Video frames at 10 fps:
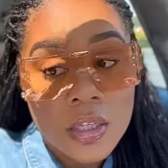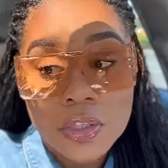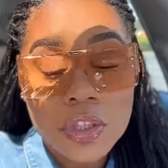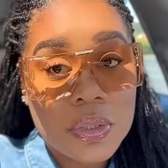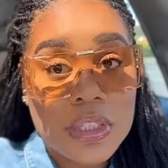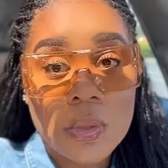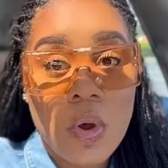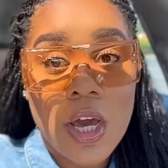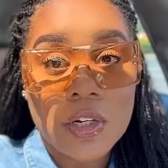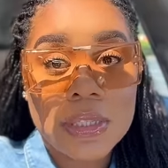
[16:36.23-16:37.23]
Do you see
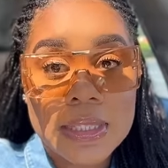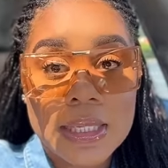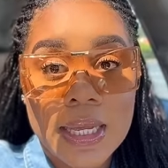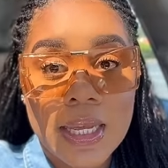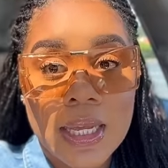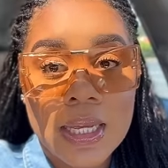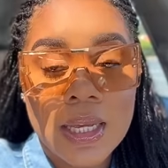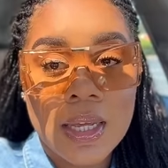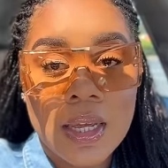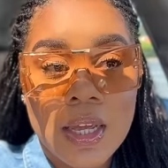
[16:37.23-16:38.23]
water leaking?
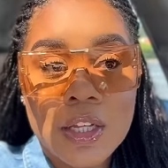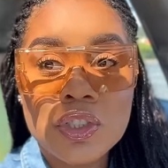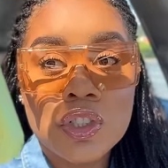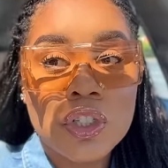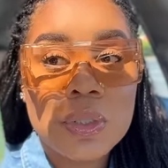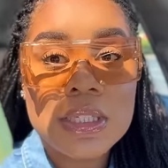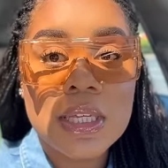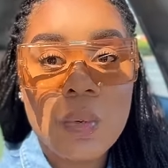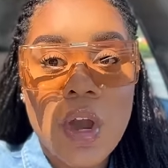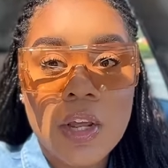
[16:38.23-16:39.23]
Do you
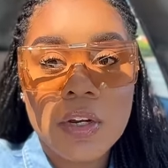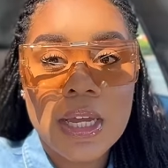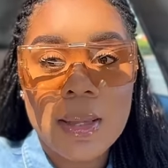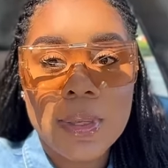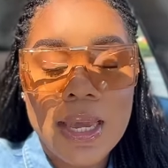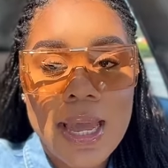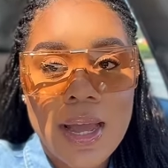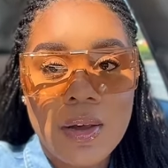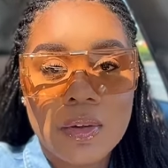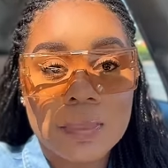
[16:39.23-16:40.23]
see water coming
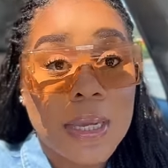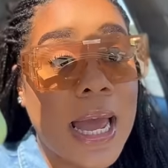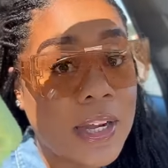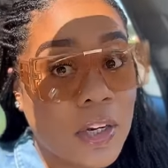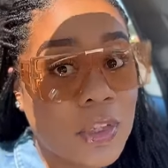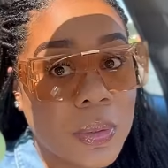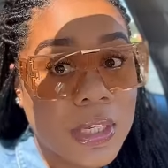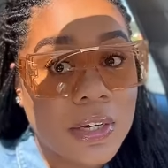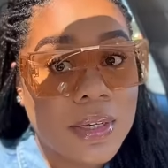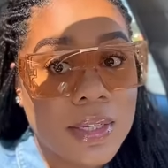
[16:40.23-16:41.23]
out? I know you
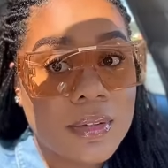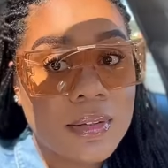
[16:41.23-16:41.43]
hear it.